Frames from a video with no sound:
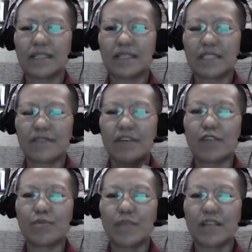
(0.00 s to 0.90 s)

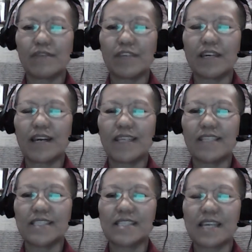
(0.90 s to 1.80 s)
develop the loving
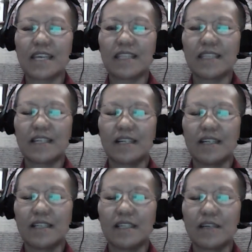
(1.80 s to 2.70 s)
kindness and
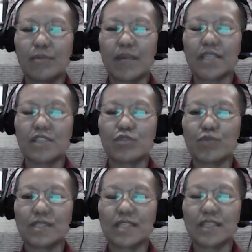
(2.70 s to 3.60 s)
compassion
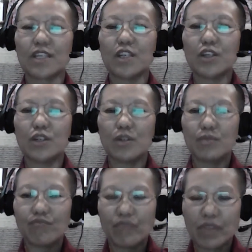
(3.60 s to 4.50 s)
towards that,
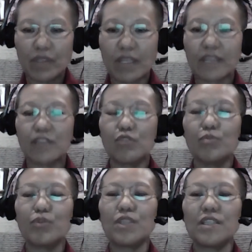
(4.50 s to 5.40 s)
then you
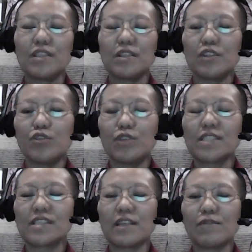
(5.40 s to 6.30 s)
put it
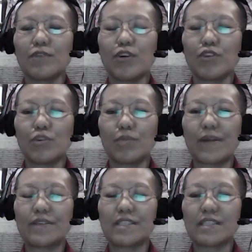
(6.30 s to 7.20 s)
yourself or your
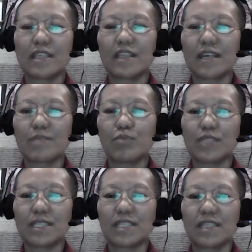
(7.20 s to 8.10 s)
parents in that
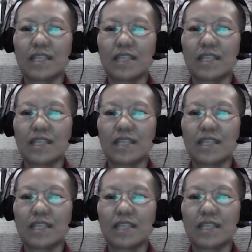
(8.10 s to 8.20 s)
position